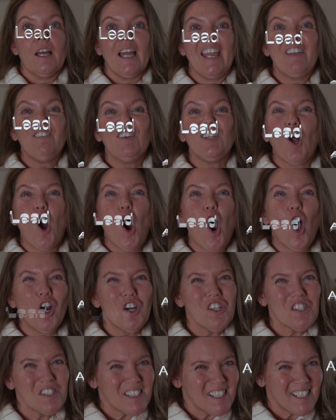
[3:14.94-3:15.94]
even
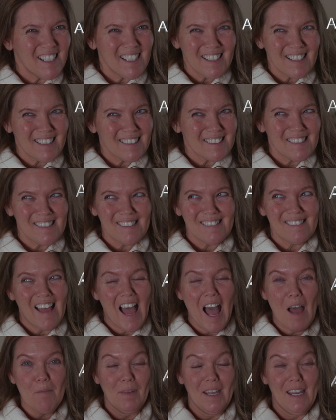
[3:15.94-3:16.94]
arsenic.
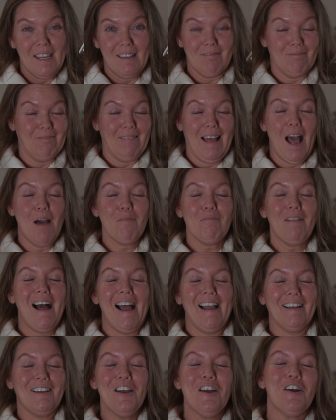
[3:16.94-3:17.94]
I mean, I'm
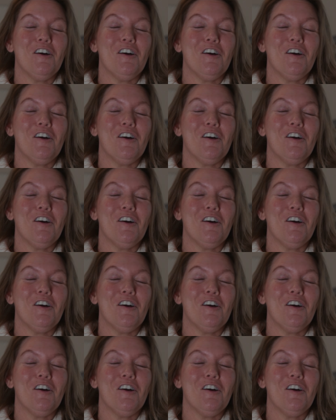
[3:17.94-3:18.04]
like,